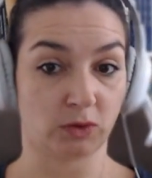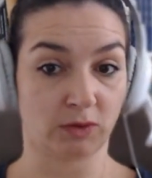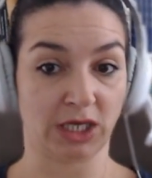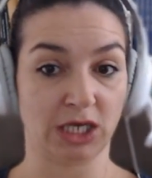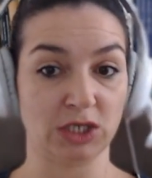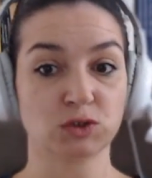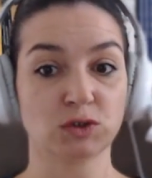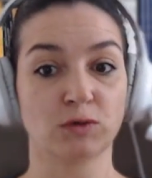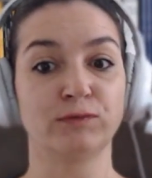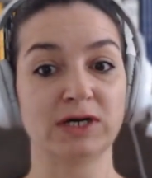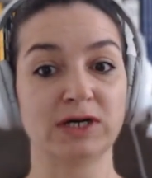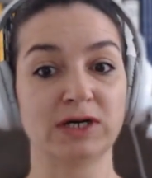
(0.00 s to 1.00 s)
Okay, so
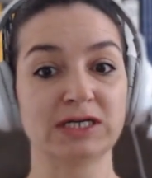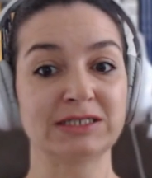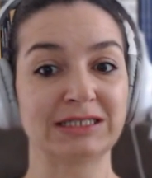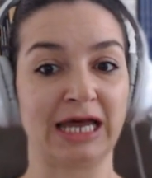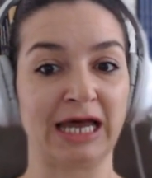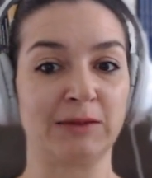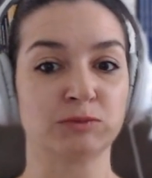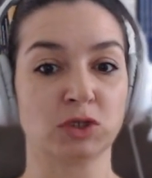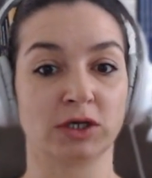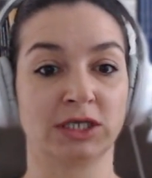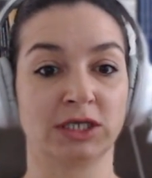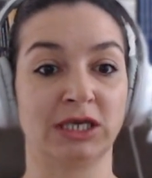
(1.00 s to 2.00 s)
first I'm
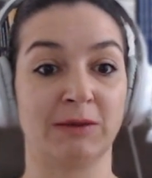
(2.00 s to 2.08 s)
talking